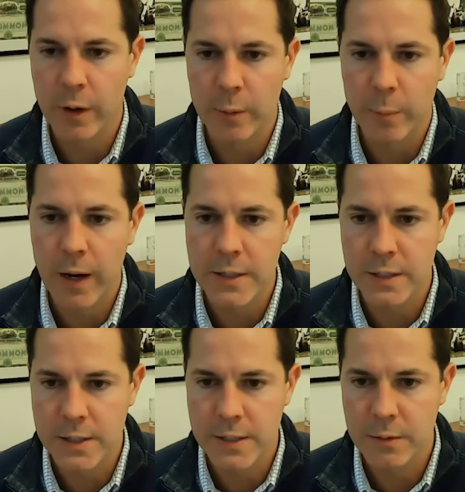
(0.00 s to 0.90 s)
on
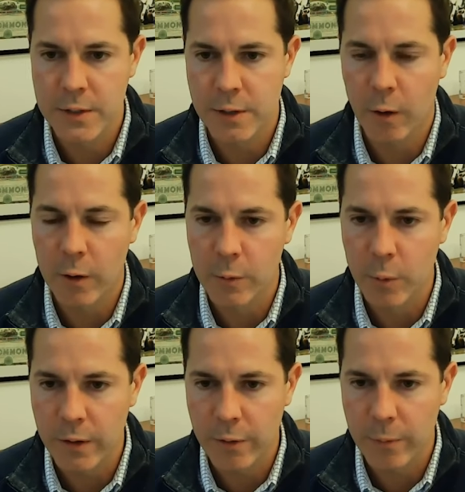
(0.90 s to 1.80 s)
deposits started
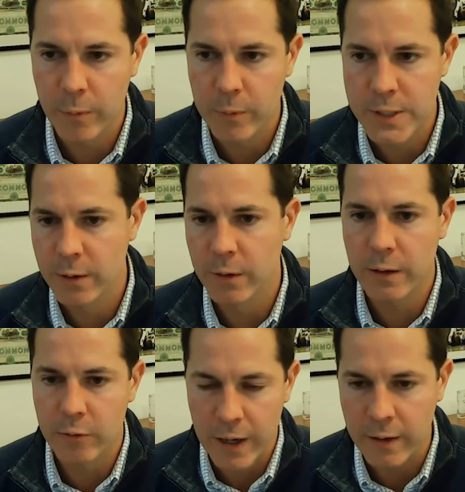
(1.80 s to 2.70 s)
with
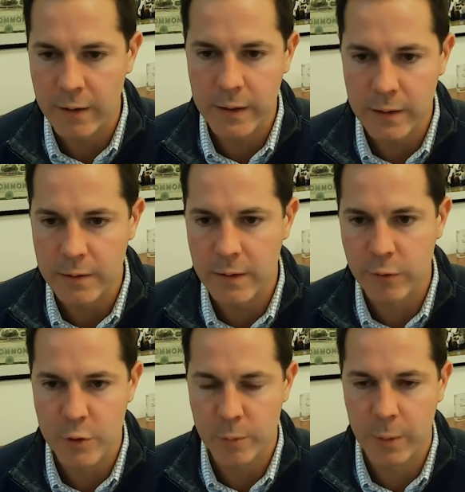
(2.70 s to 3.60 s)
Silicon Valley and
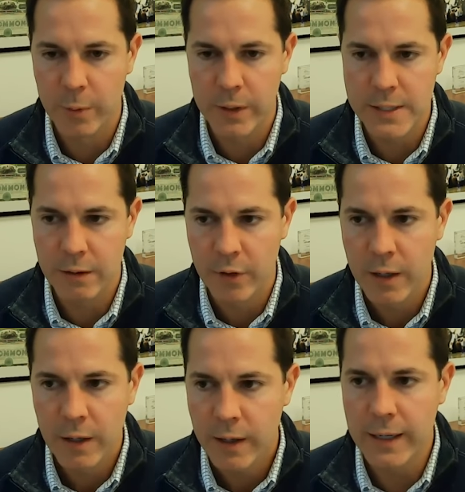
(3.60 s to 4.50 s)
First Republic and stuff.
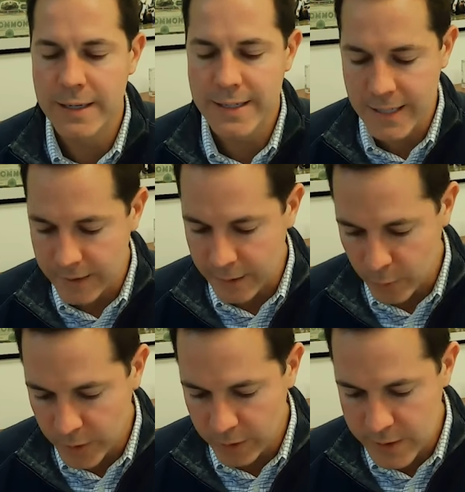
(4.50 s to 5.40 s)
And it didn't. It
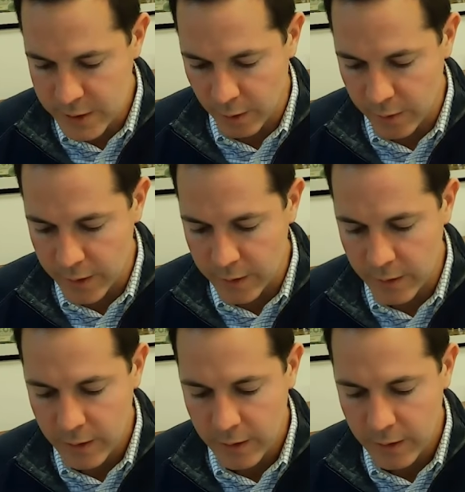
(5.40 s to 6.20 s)
really started